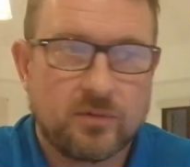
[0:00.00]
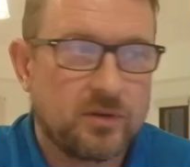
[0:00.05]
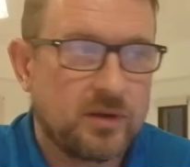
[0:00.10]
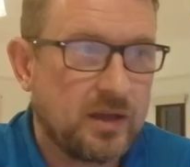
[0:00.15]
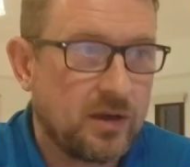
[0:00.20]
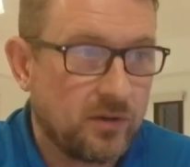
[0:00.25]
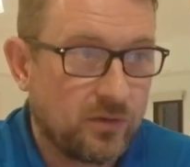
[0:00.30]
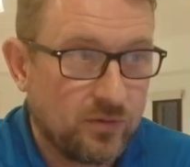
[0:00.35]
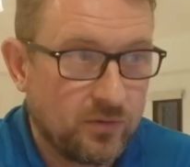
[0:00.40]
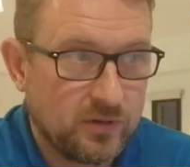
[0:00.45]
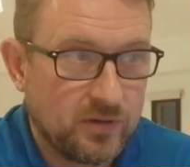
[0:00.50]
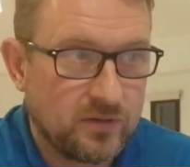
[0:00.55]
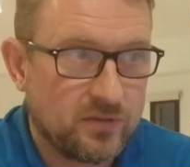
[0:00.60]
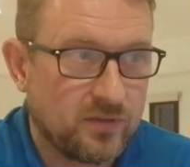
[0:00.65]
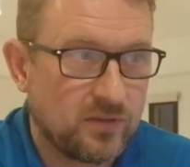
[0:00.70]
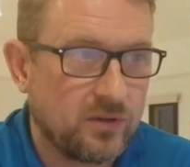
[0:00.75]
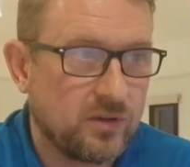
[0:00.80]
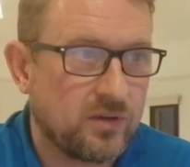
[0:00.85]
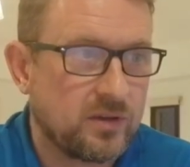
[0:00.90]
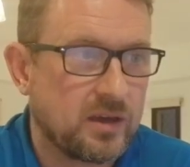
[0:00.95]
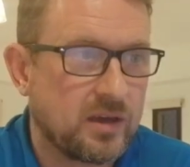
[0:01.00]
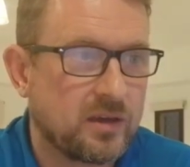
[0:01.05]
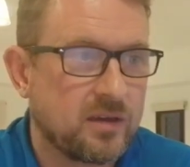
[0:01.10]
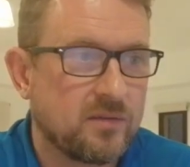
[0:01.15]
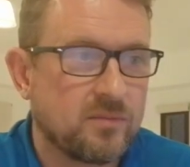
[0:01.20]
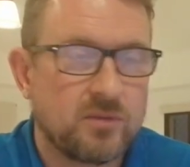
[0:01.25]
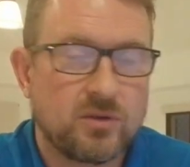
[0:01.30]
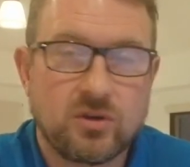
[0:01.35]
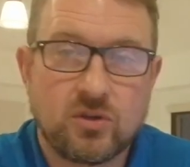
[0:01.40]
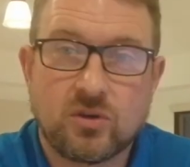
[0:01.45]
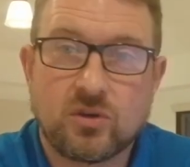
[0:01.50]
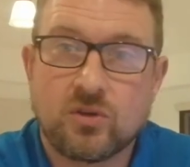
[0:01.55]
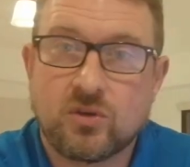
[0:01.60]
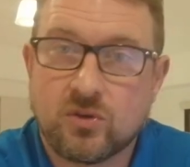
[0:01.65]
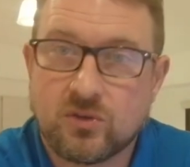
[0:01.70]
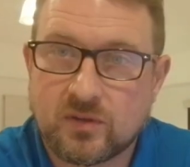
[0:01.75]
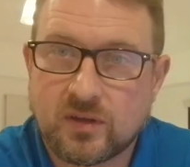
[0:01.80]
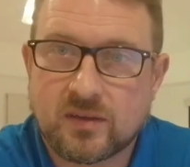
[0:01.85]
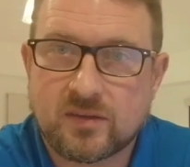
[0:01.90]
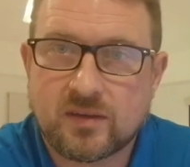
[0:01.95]
Well, now, according to the UK government, you can
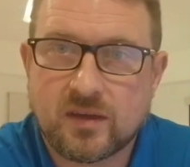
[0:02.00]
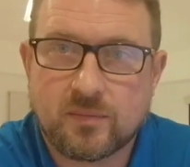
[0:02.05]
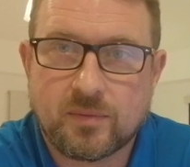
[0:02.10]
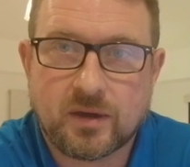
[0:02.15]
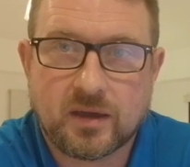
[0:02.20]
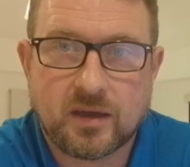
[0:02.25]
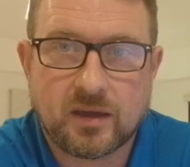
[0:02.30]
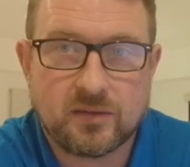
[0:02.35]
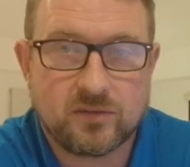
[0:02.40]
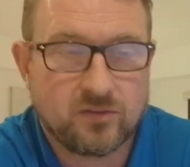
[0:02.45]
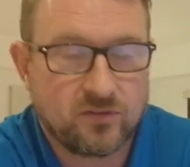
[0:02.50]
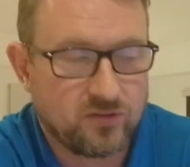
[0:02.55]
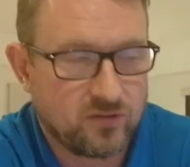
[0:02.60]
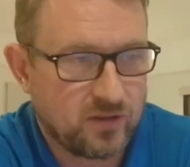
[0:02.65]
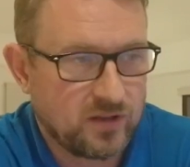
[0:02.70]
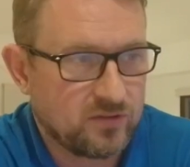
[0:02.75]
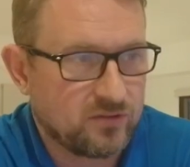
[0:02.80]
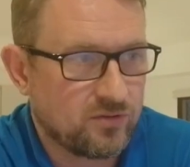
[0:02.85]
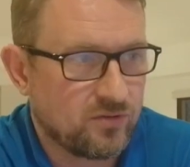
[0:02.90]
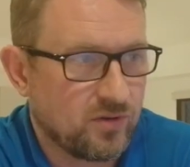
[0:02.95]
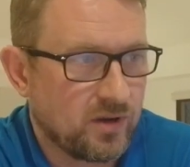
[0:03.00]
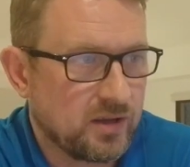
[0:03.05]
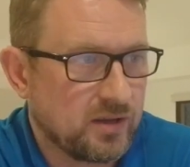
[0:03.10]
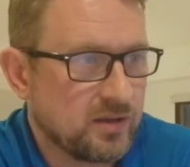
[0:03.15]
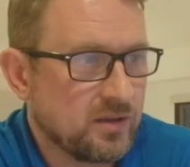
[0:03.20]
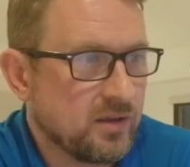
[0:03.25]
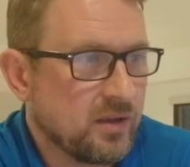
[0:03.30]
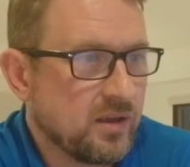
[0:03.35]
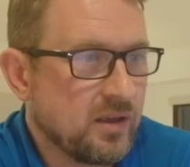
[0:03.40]
use that to get back in, so that's great.